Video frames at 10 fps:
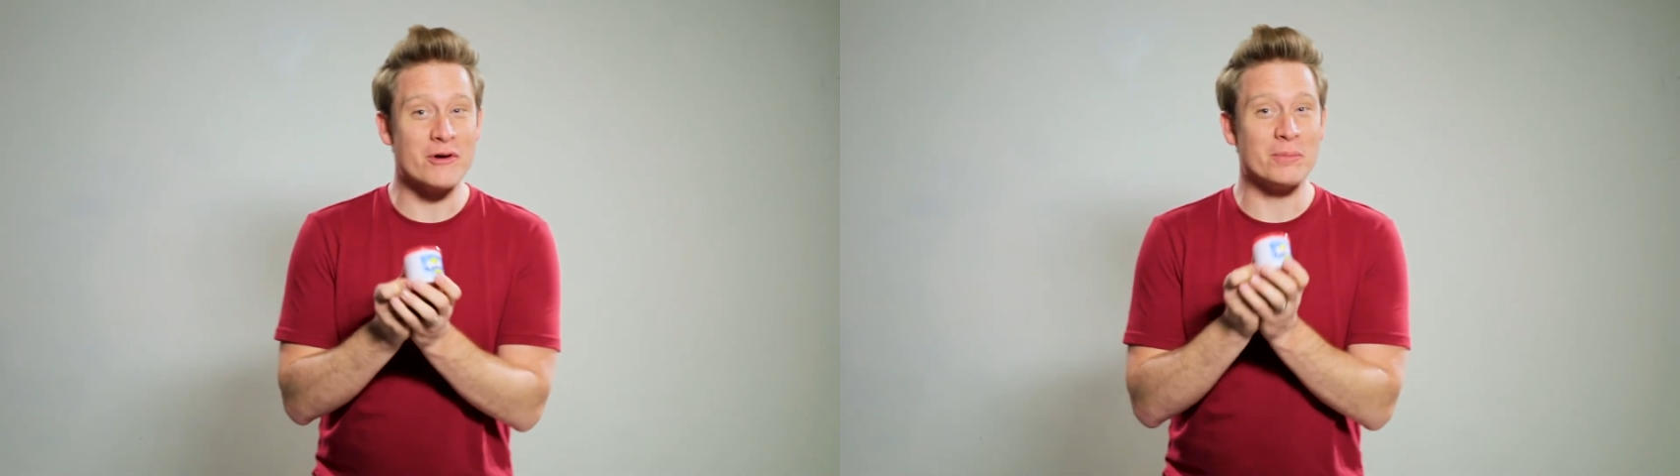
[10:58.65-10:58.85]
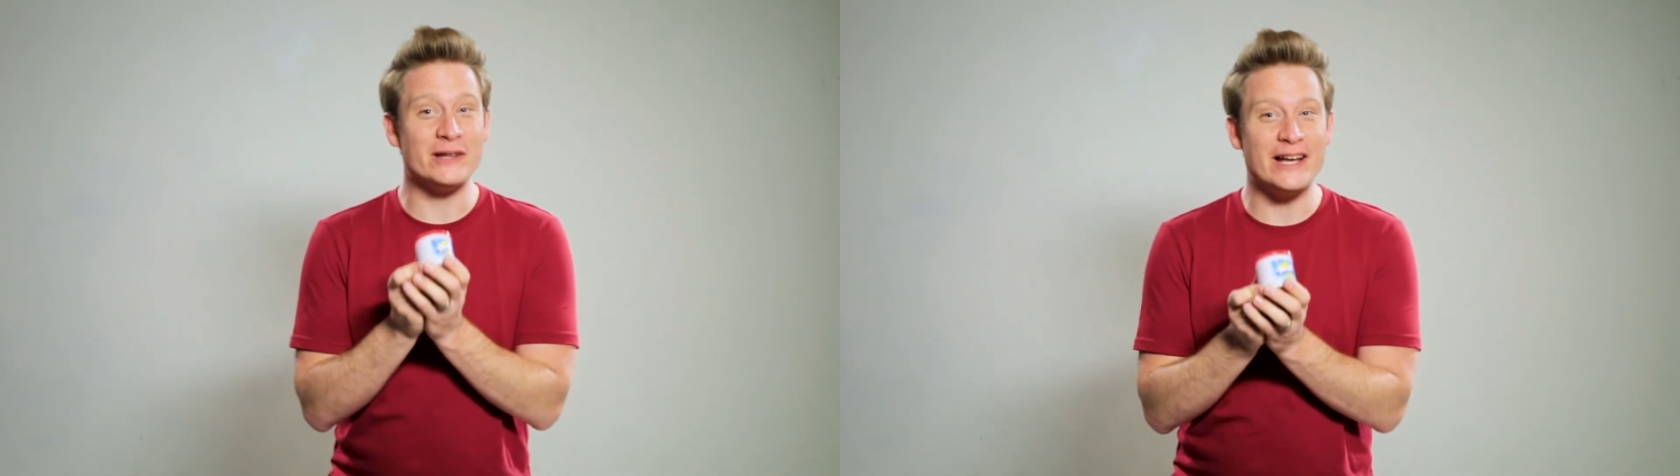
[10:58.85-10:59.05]

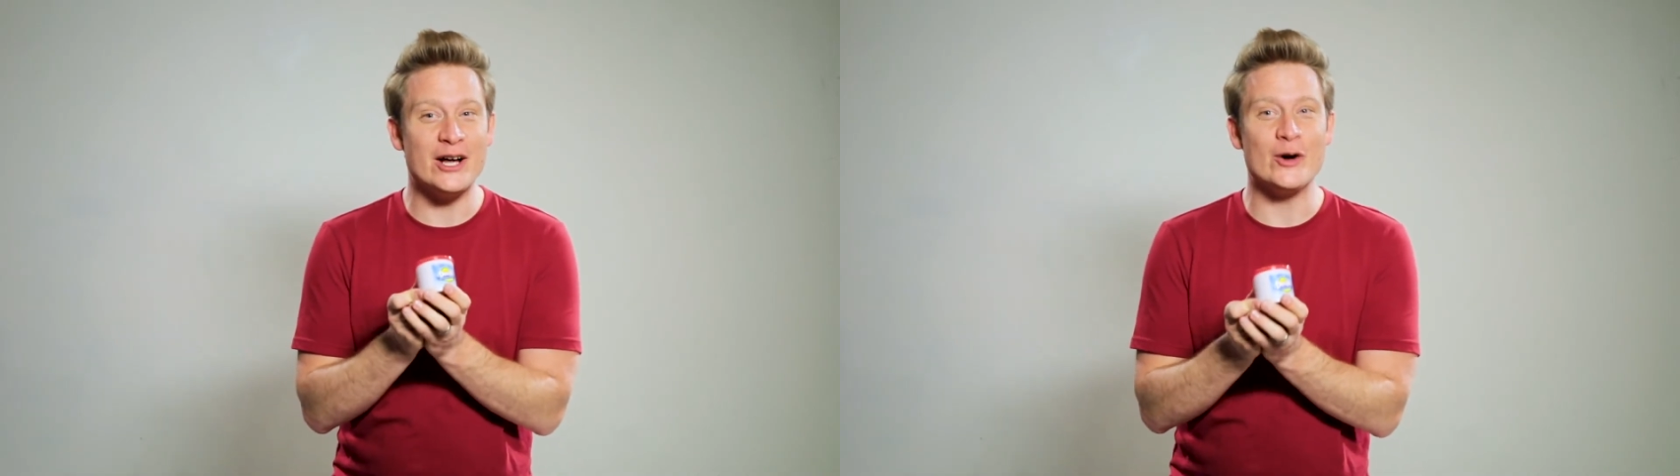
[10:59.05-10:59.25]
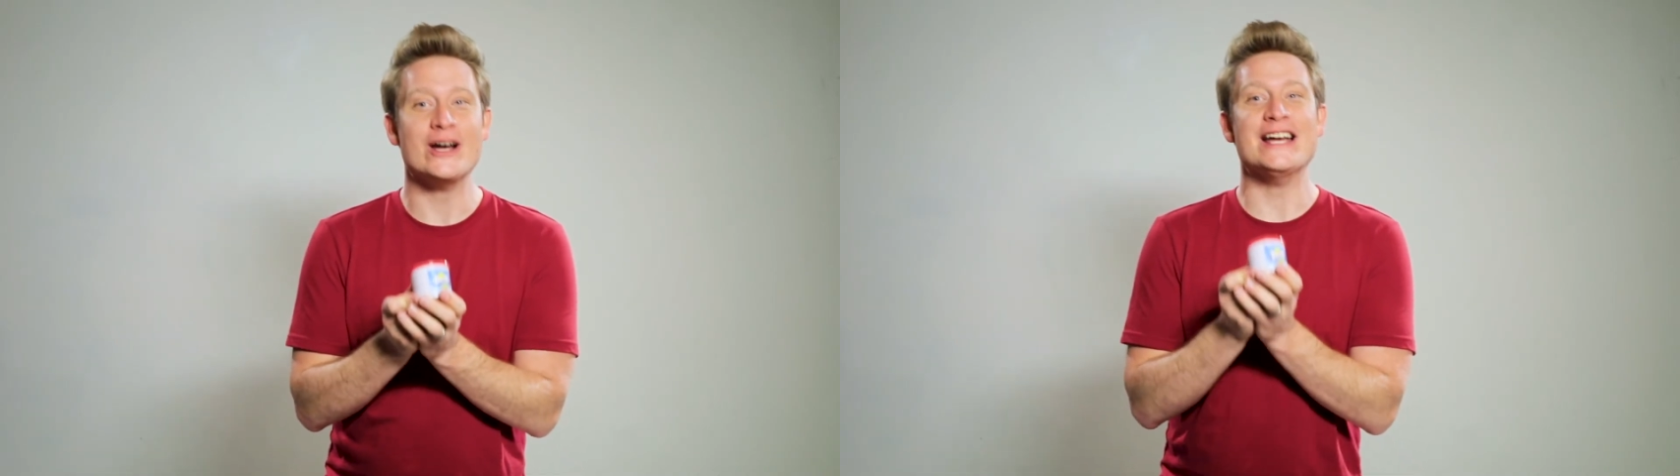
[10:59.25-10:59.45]
their
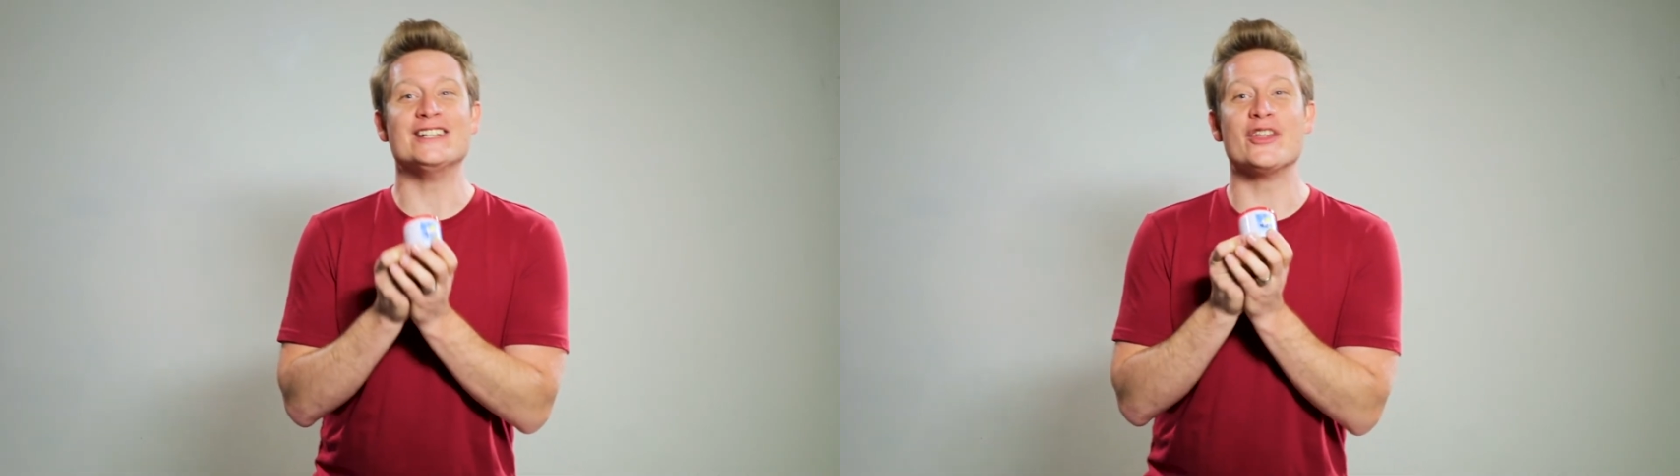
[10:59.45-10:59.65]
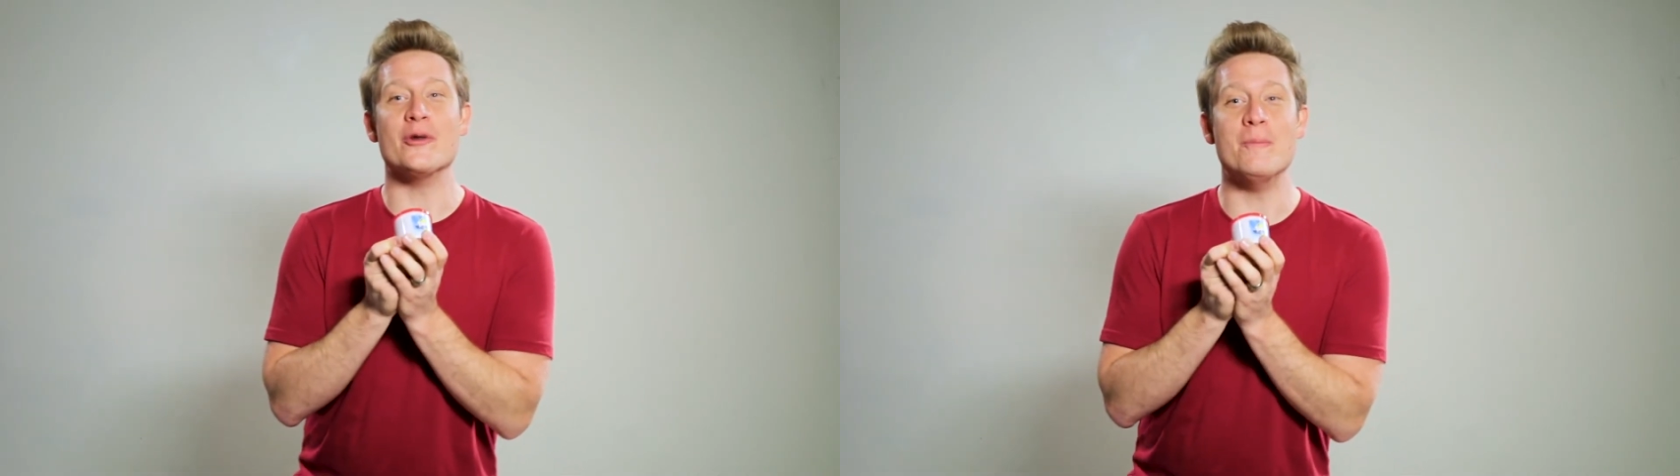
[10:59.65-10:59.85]
Play-Doh
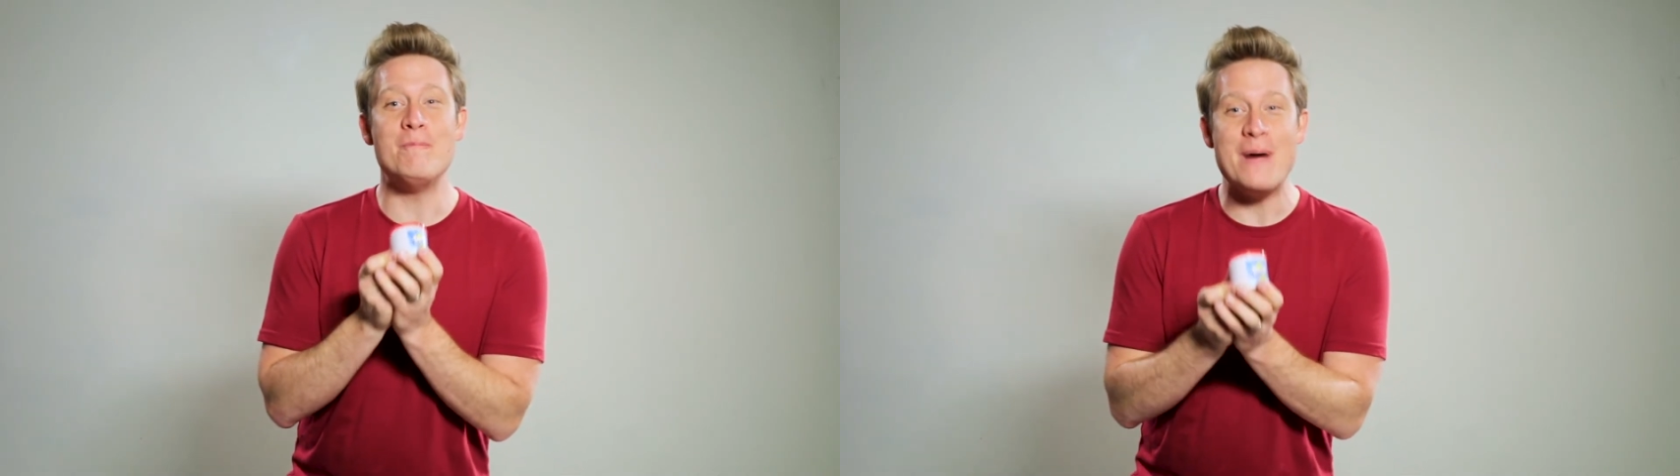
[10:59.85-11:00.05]
into the